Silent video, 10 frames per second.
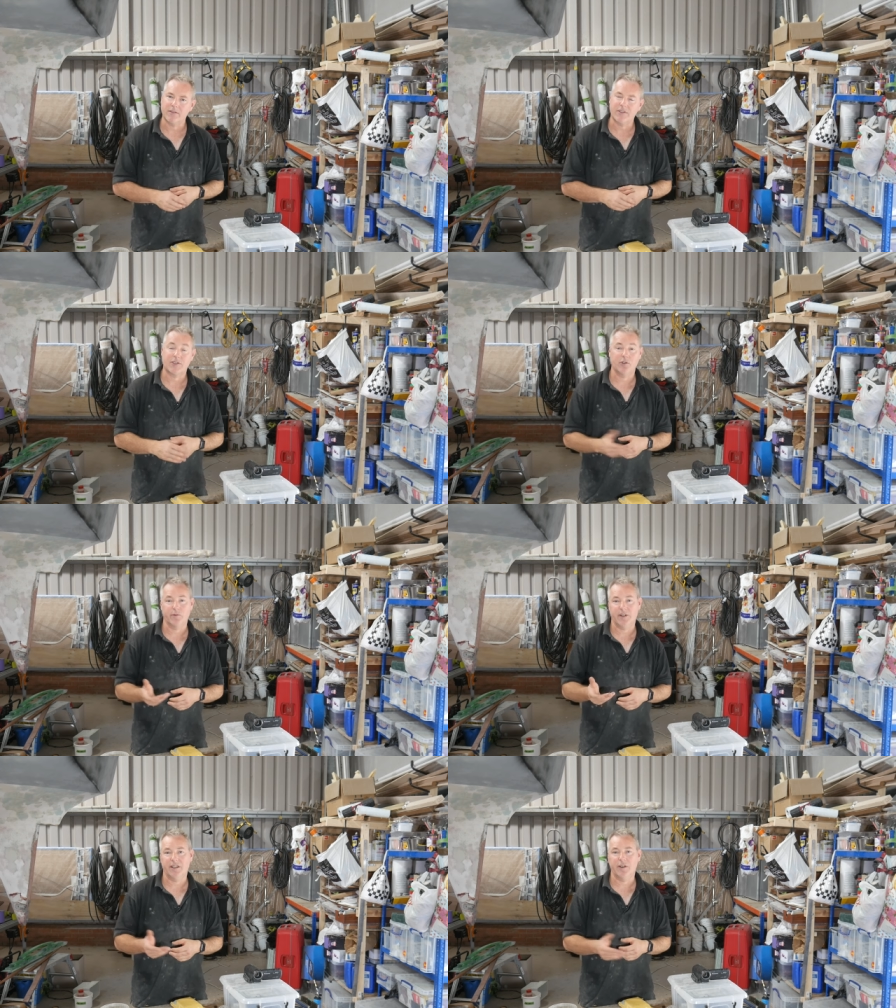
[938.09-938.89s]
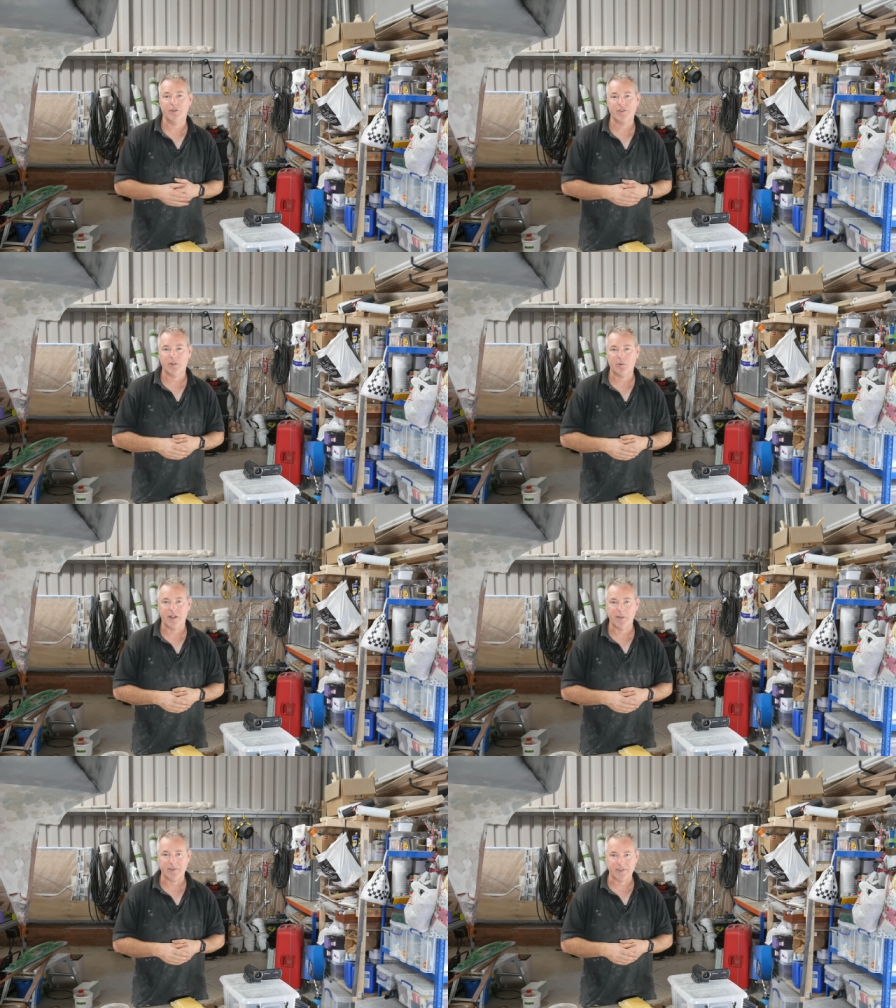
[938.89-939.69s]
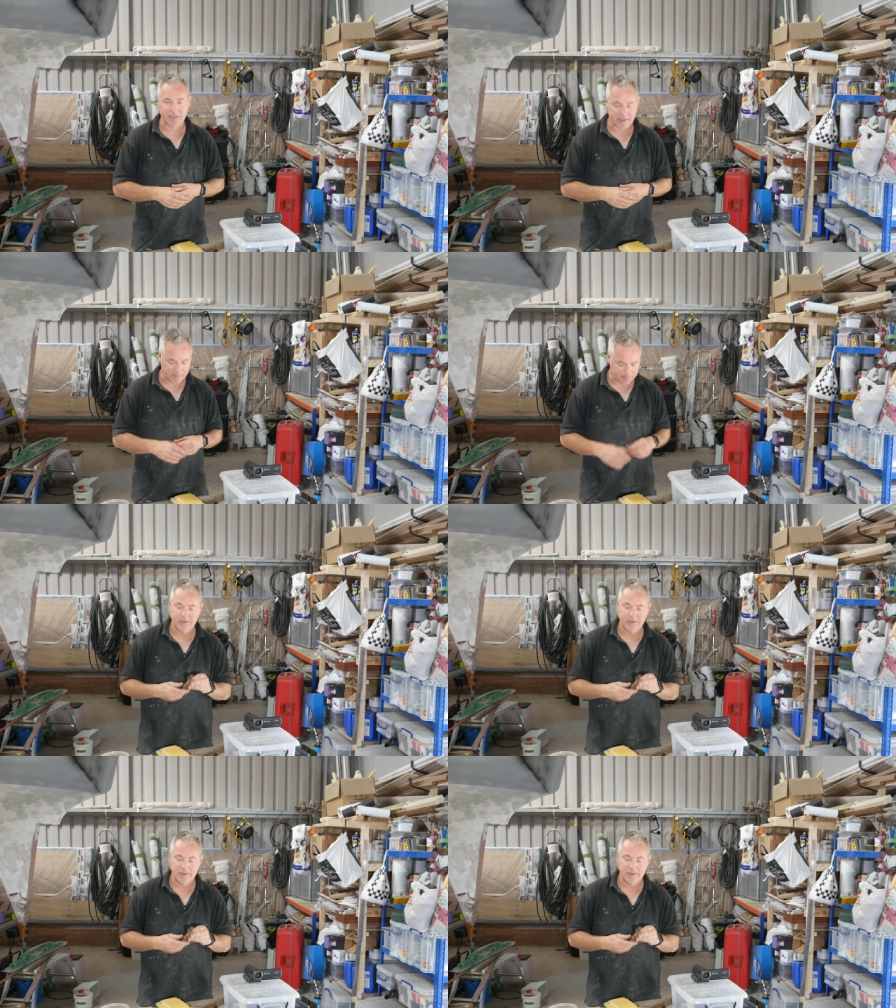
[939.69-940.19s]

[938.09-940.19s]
distilled vinegar and see what happens to them.